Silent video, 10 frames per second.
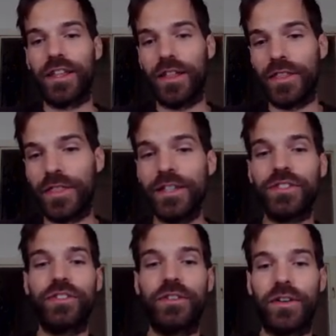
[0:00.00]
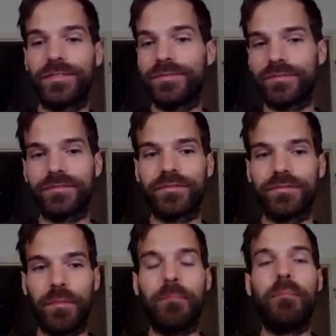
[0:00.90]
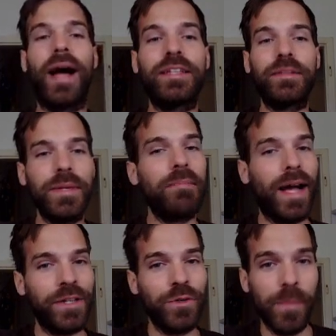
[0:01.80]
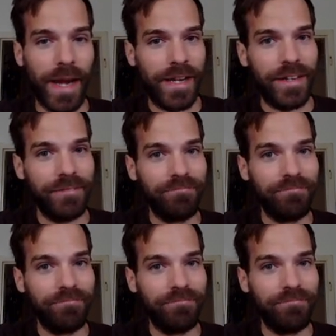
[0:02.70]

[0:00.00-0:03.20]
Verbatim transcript: this might be my domain.